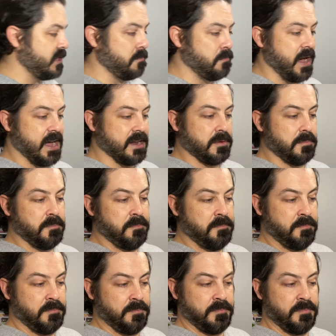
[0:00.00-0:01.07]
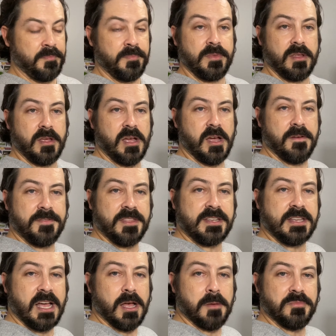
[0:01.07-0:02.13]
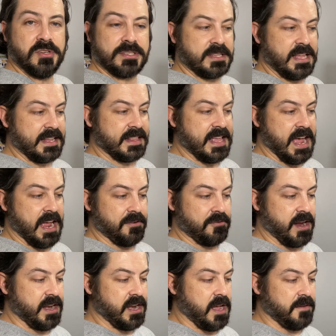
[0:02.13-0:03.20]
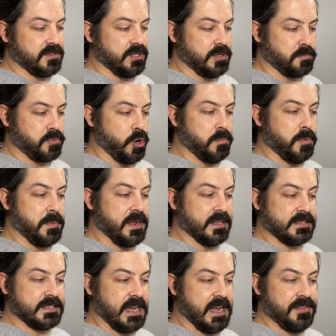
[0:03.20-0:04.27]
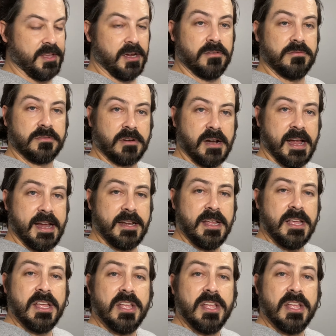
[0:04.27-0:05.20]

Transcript: the bottom of the tub, just like that, right? Obviously the probe will be inside though, right?